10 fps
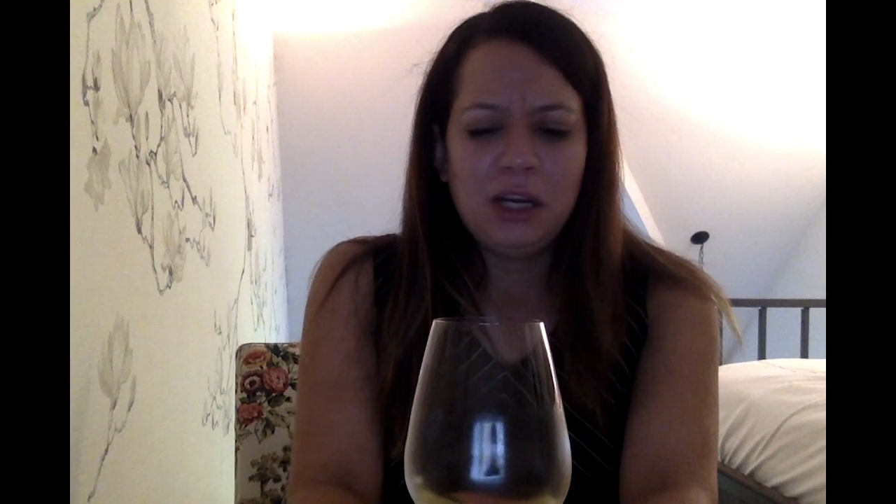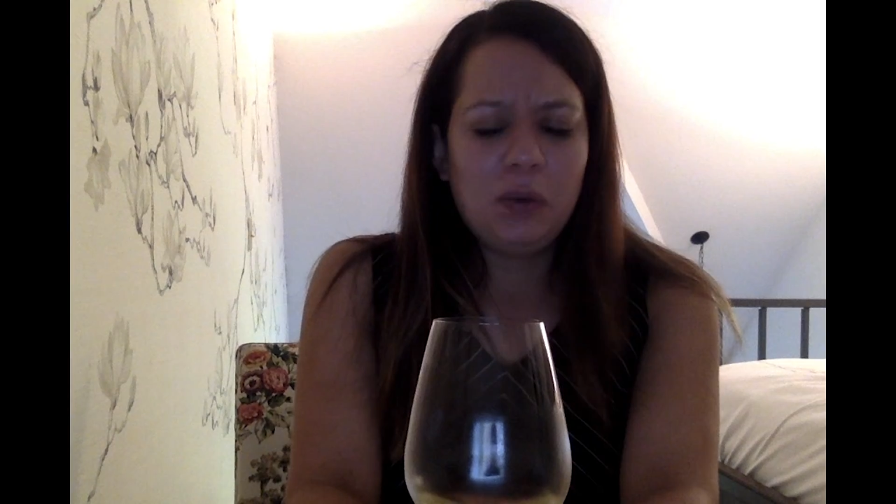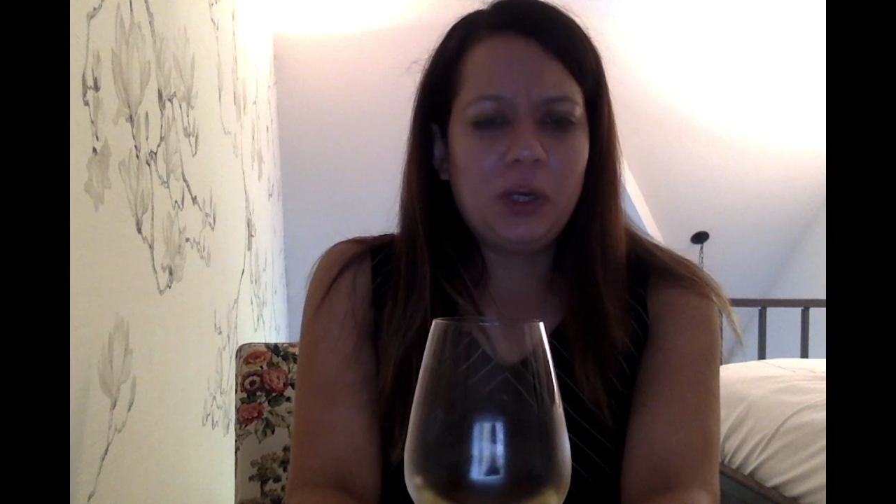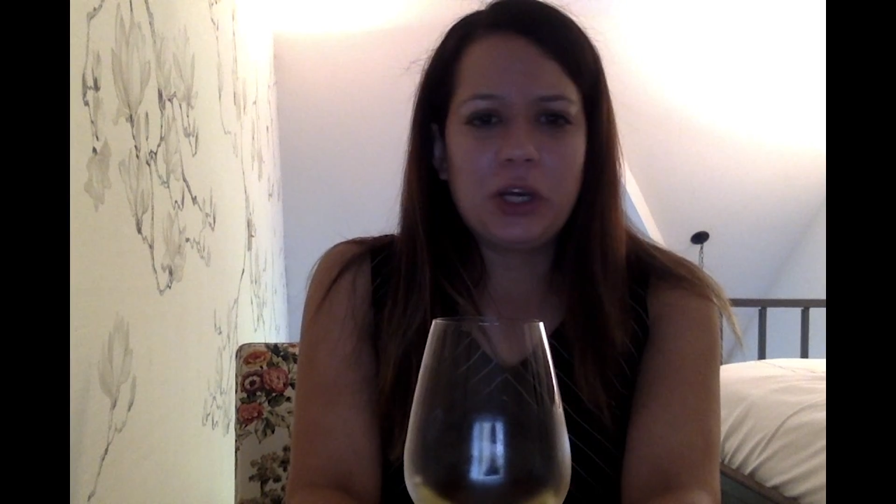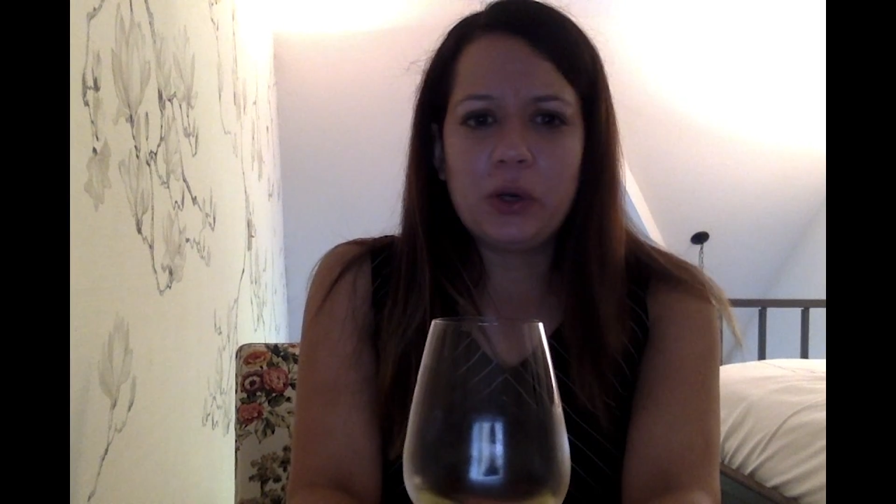
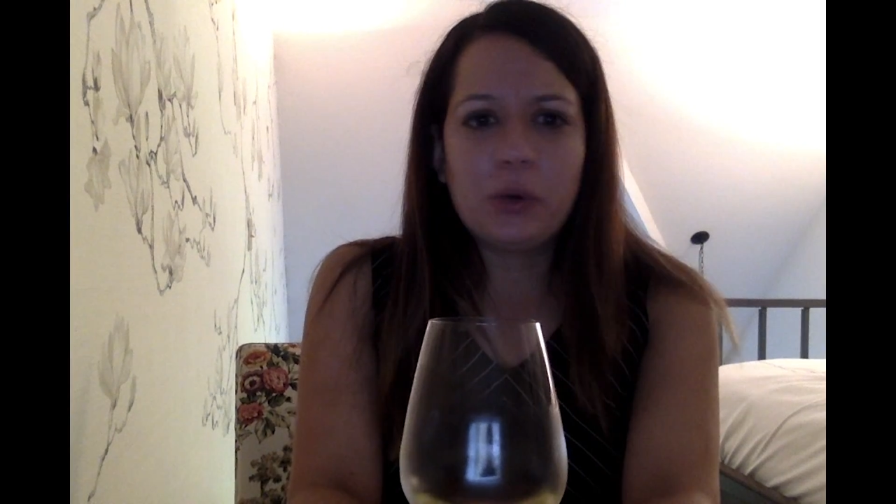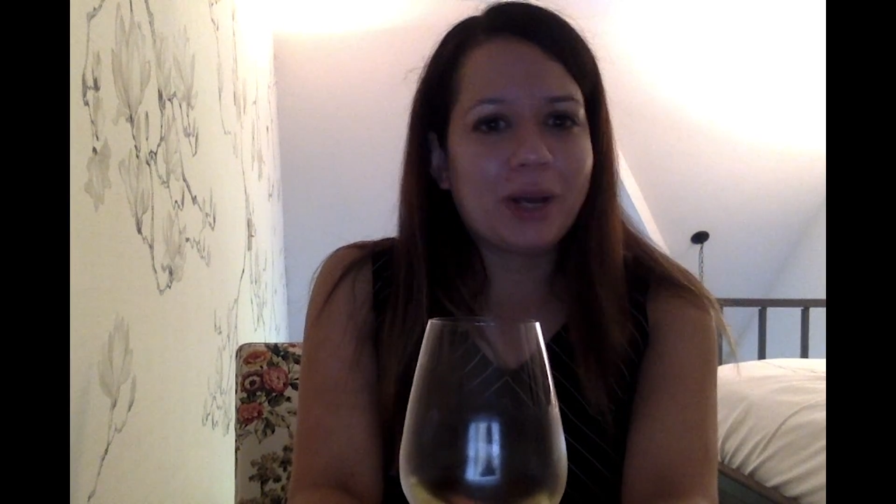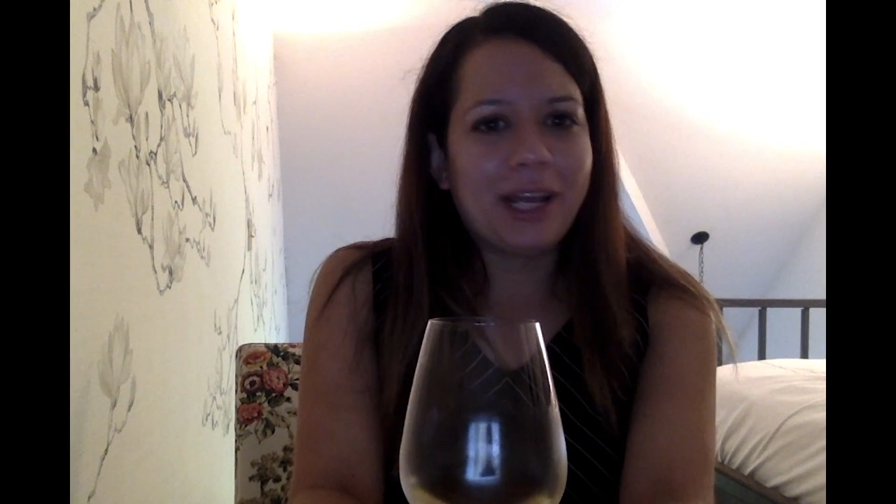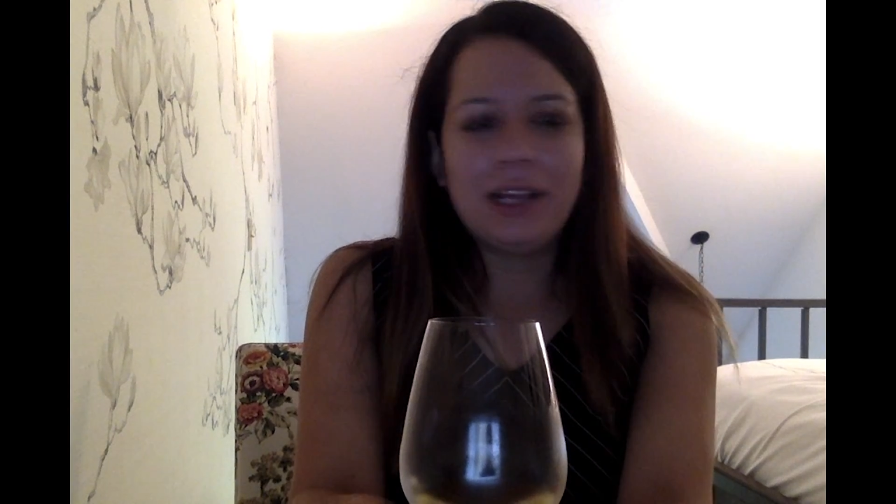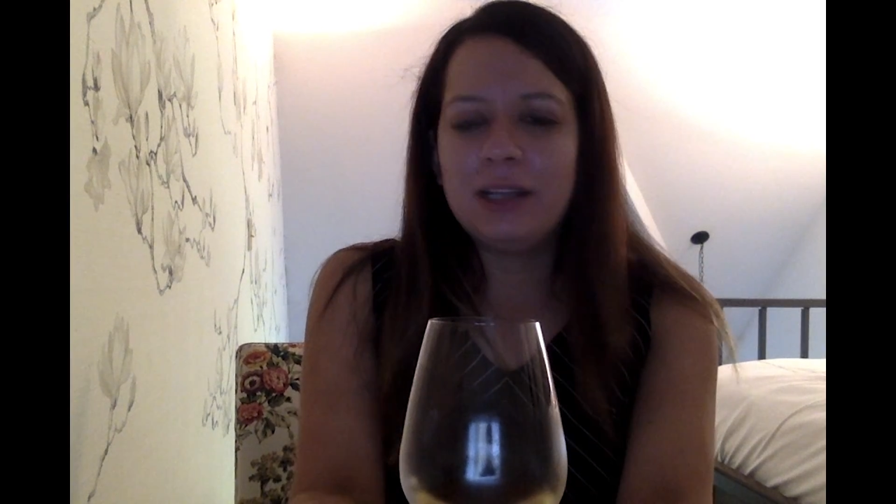would go
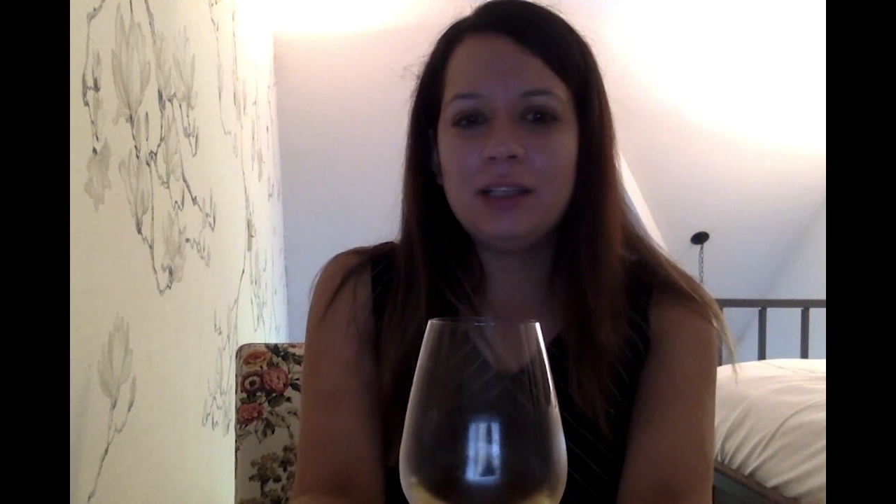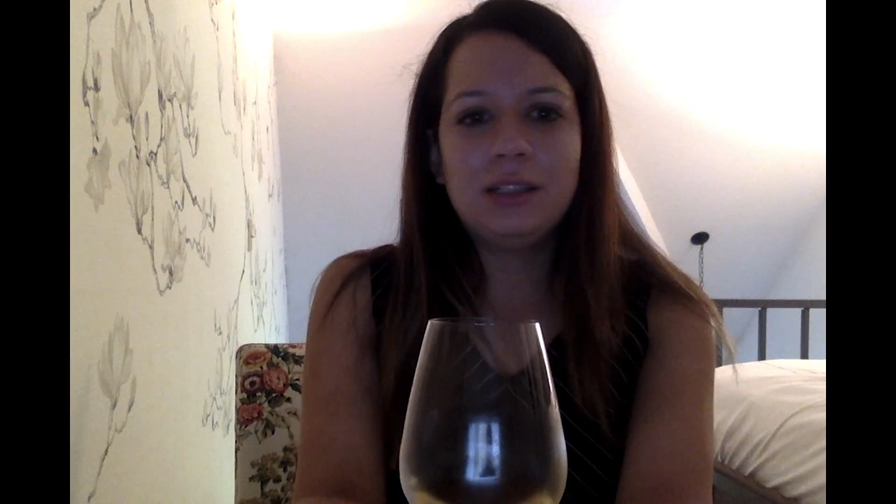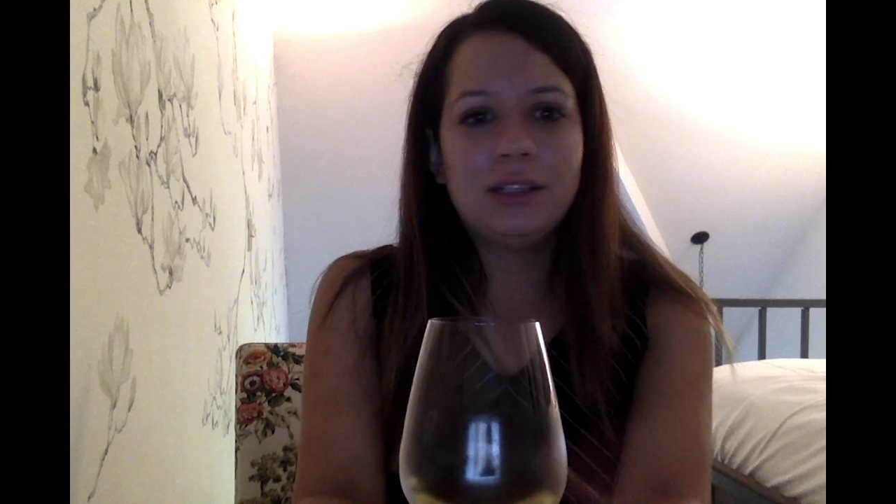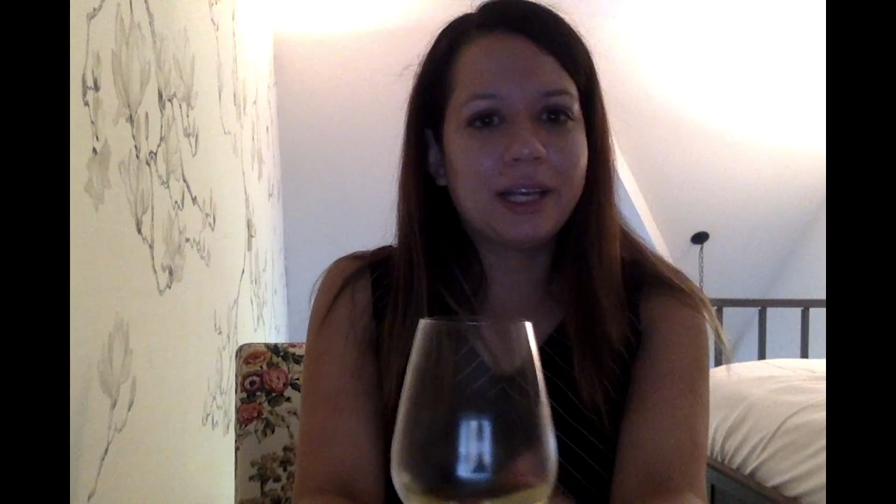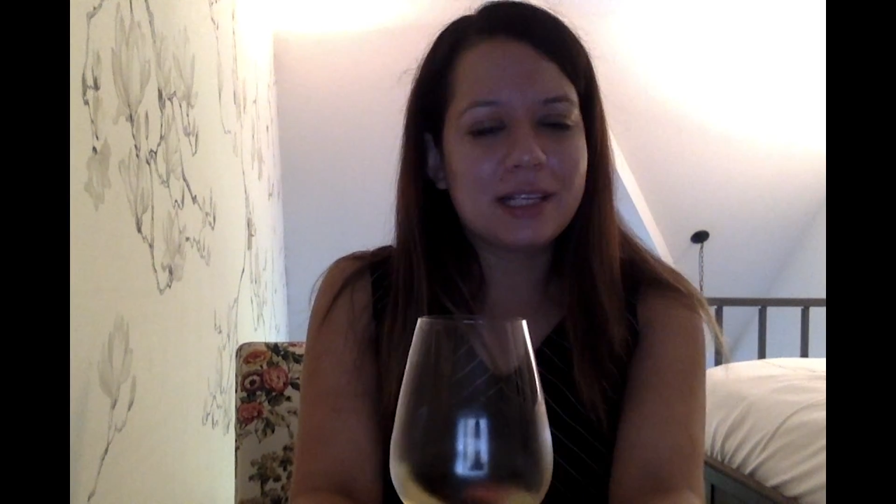great,
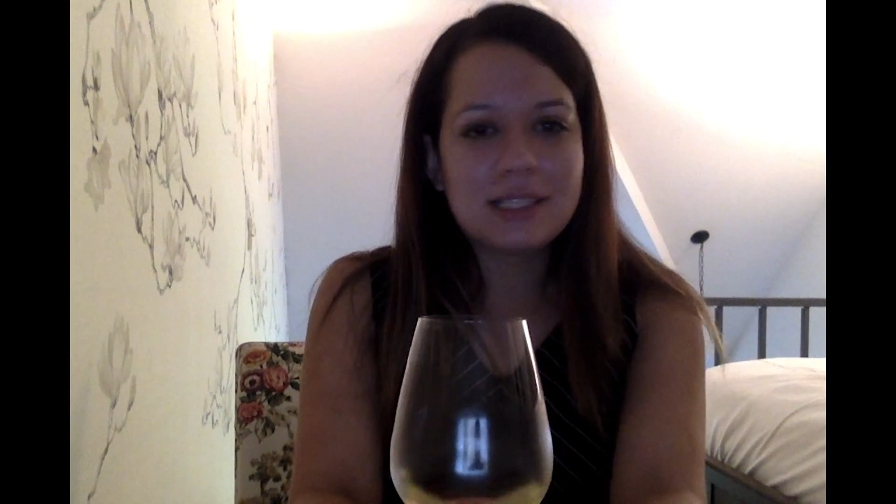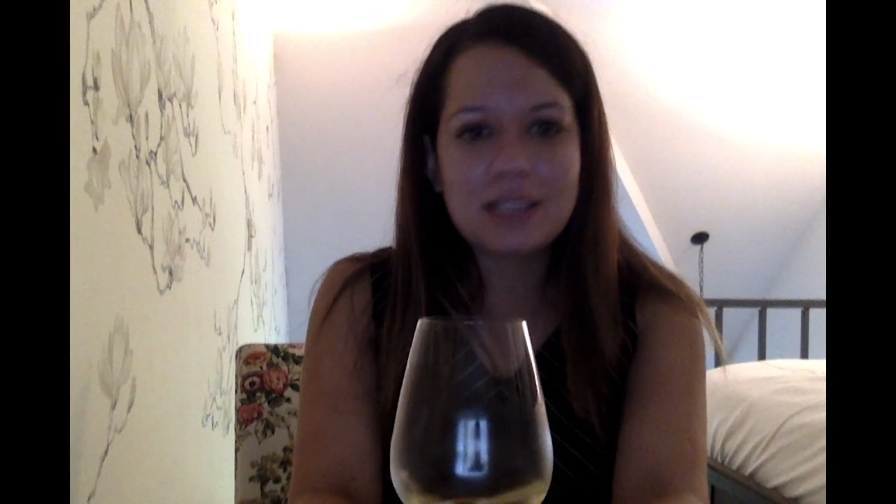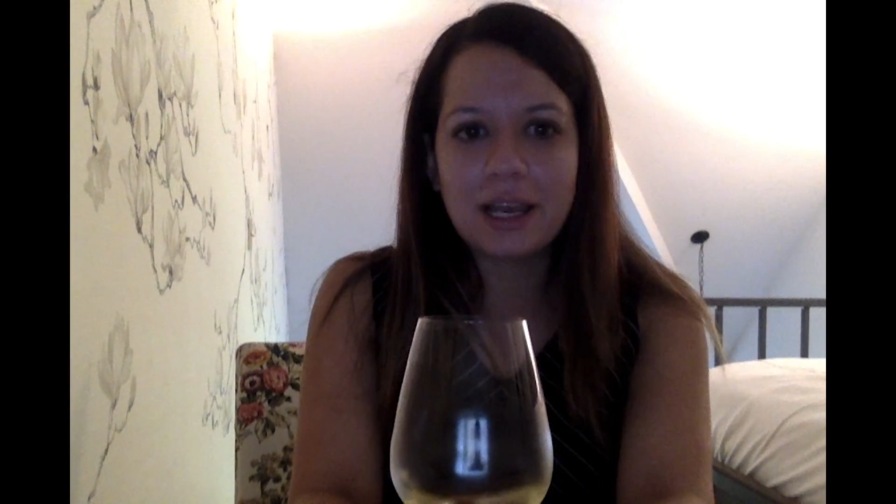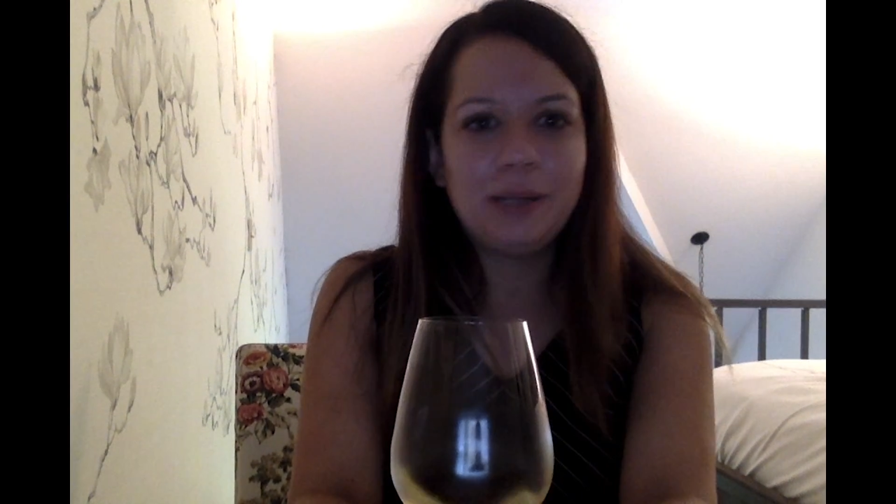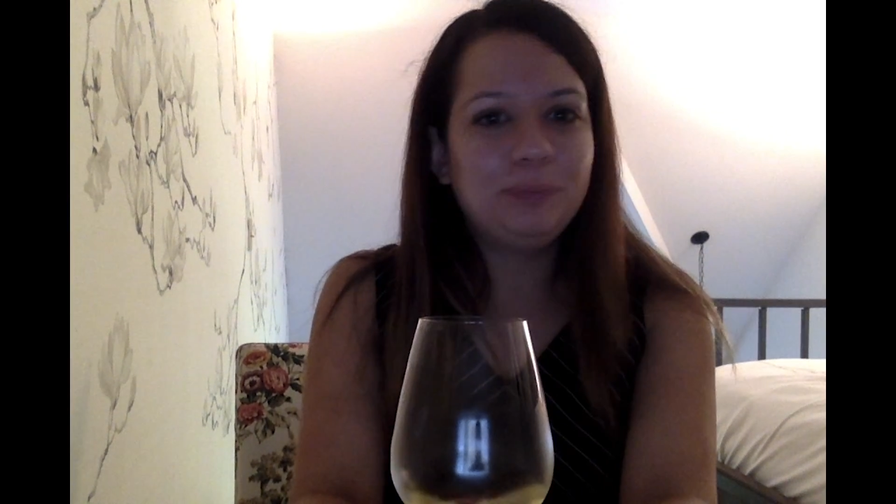like I
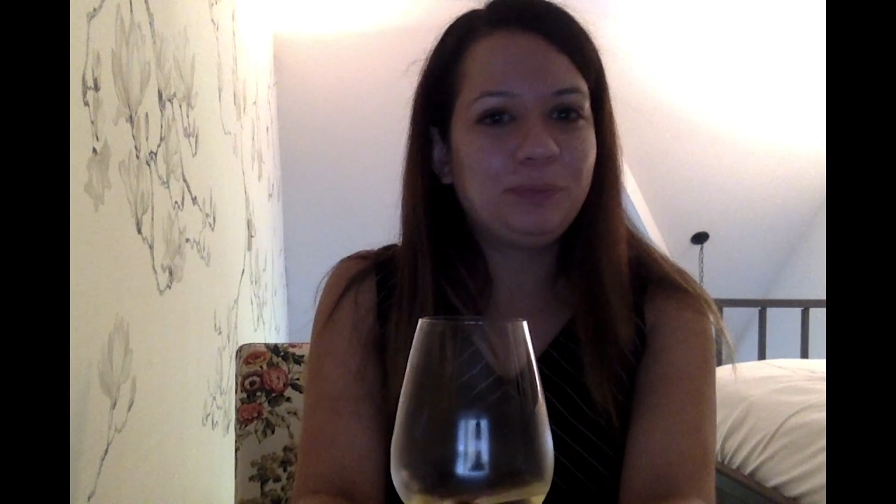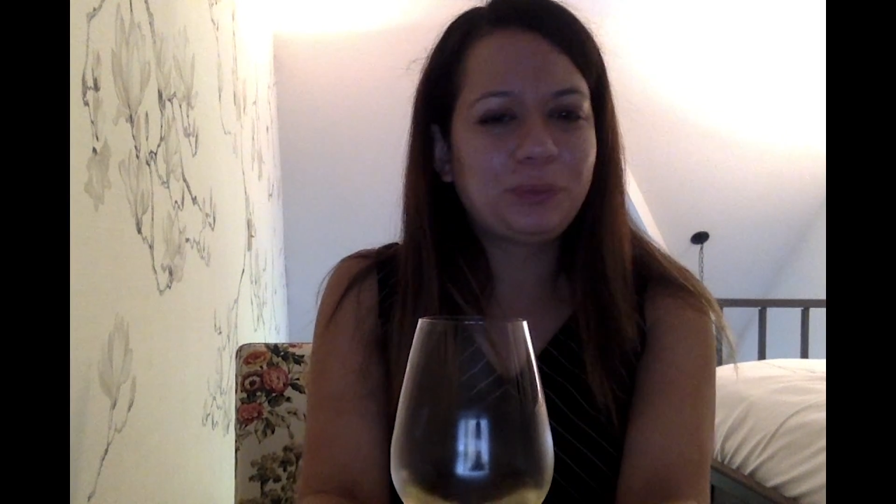said,